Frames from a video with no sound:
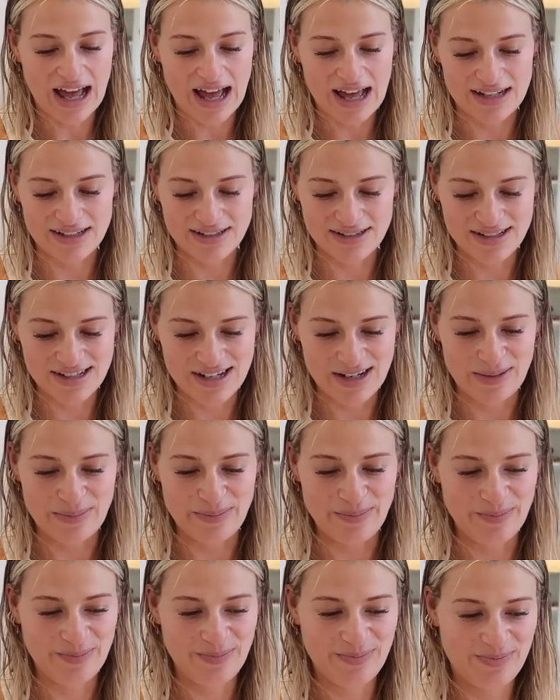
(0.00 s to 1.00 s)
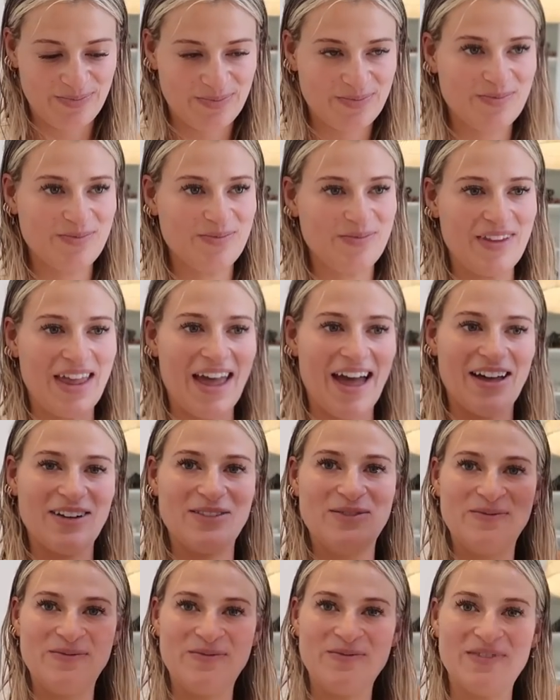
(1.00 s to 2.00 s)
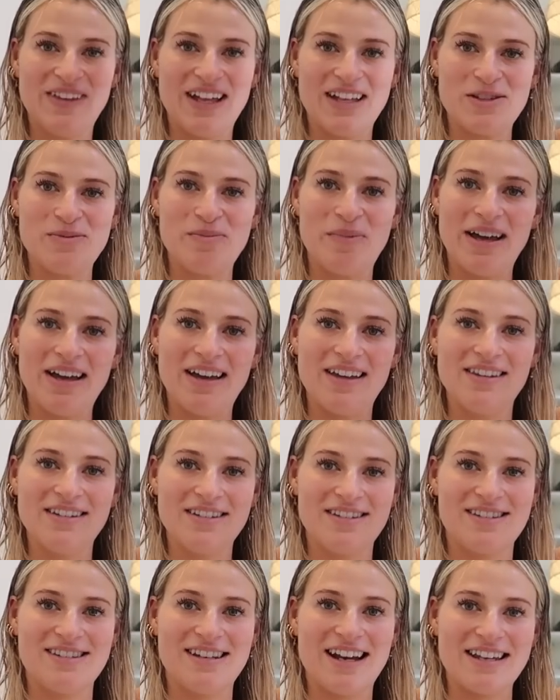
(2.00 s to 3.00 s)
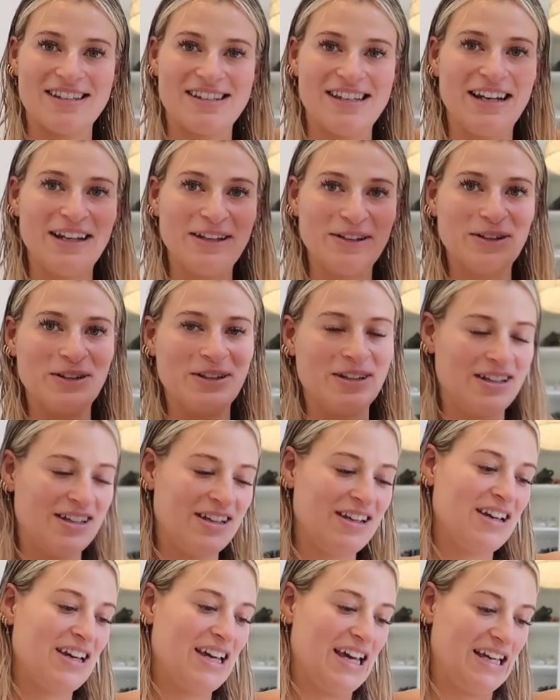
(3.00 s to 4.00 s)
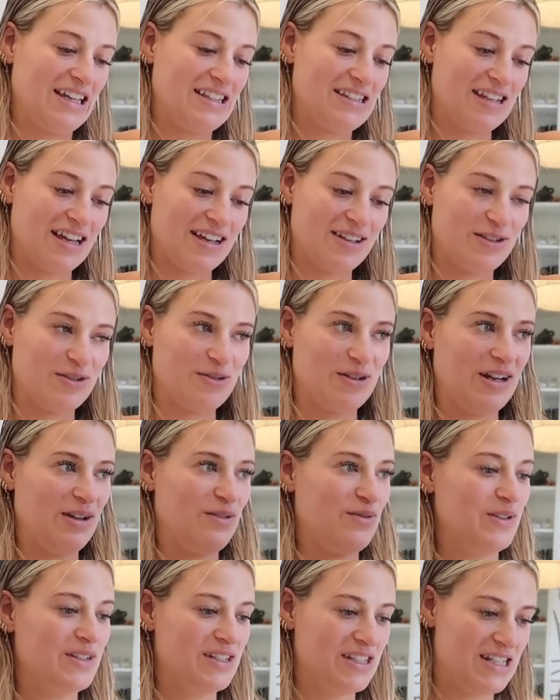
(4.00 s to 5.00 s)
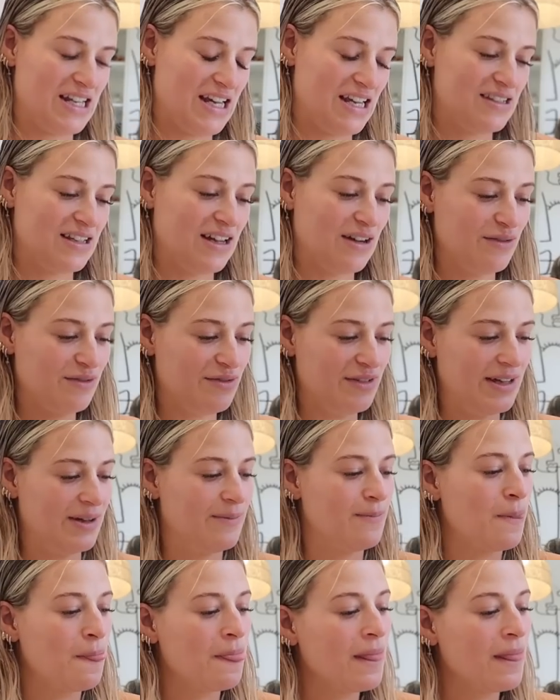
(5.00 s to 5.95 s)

And um, yeah, that's my other snazzy little accessory for today's outfit.